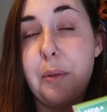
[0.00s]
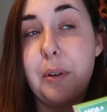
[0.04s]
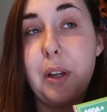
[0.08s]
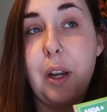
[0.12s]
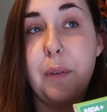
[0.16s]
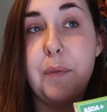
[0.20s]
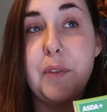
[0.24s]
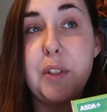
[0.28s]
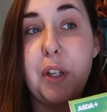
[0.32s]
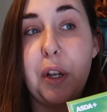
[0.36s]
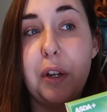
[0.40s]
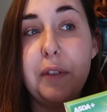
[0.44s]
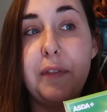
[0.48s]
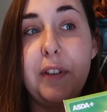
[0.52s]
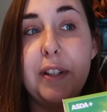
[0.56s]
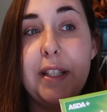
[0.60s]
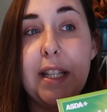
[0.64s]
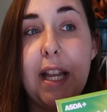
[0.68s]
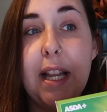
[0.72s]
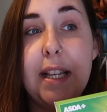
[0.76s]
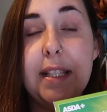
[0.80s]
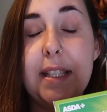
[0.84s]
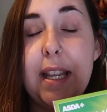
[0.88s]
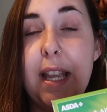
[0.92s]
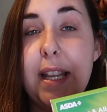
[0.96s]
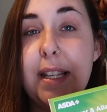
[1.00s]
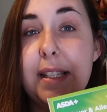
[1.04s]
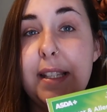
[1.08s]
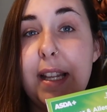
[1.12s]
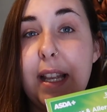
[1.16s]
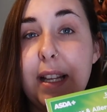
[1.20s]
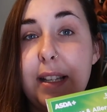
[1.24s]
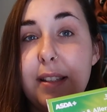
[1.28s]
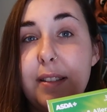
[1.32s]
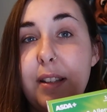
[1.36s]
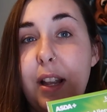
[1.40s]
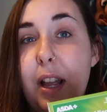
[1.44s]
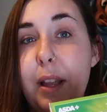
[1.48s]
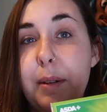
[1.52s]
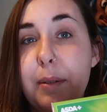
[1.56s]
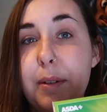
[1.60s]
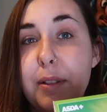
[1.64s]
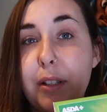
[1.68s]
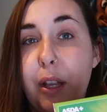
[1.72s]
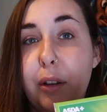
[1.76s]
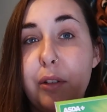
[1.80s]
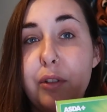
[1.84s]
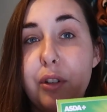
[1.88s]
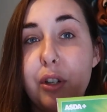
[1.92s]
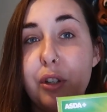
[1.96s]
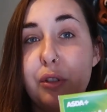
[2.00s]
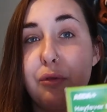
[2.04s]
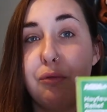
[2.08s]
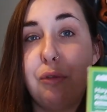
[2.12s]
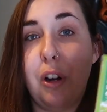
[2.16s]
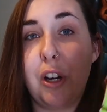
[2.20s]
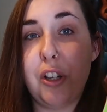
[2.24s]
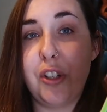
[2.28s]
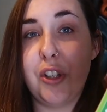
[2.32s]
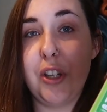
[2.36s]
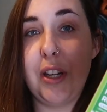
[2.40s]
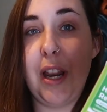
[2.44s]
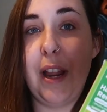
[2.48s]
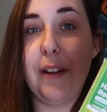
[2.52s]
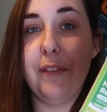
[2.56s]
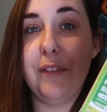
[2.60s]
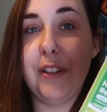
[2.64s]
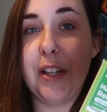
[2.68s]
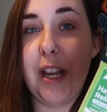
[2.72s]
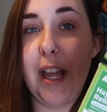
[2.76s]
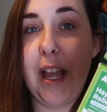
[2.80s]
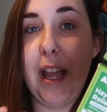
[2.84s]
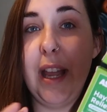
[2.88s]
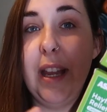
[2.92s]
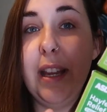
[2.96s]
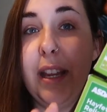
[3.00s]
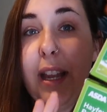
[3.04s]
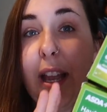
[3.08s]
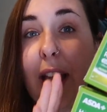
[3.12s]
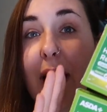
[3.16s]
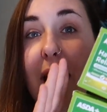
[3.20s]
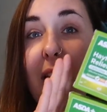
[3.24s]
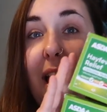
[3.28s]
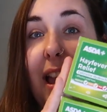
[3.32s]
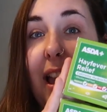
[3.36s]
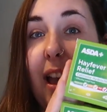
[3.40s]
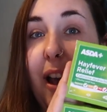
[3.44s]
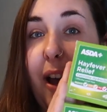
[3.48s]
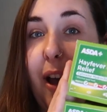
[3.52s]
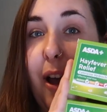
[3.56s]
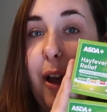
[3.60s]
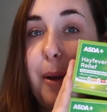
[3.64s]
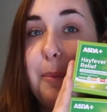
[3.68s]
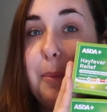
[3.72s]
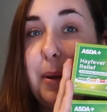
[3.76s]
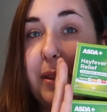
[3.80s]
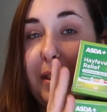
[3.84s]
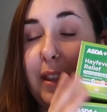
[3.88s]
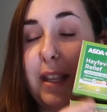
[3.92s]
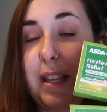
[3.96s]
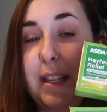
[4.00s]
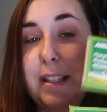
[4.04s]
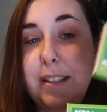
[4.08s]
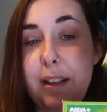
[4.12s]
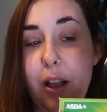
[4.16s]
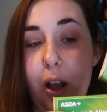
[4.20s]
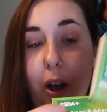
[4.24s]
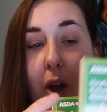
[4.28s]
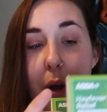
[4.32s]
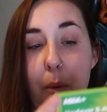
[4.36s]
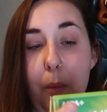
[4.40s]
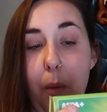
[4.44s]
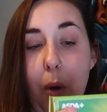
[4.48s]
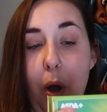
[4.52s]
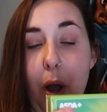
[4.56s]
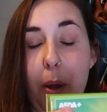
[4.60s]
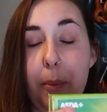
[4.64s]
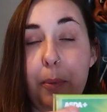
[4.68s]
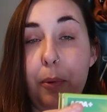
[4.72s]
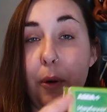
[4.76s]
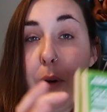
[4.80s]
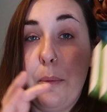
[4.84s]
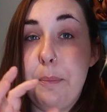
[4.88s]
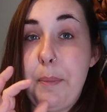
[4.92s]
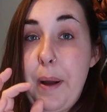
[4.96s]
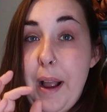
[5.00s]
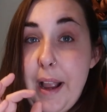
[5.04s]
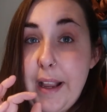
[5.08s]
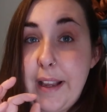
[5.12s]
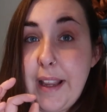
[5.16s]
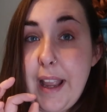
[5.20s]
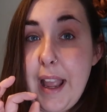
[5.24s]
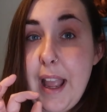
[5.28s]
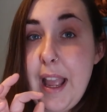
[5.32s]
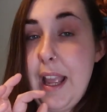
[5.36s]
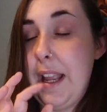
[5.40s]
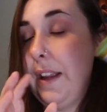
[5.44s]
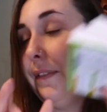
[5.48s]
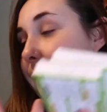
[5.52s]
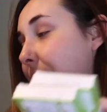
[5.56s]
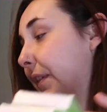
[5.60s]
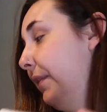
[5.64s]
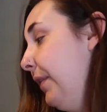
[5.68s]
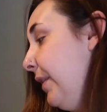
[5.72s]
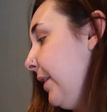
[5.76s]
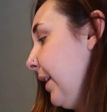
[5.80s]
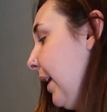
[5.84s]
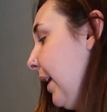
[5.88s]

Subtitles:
would love to go for 10 days next time because I was just rushing every day. But these are what I brought back, hay fever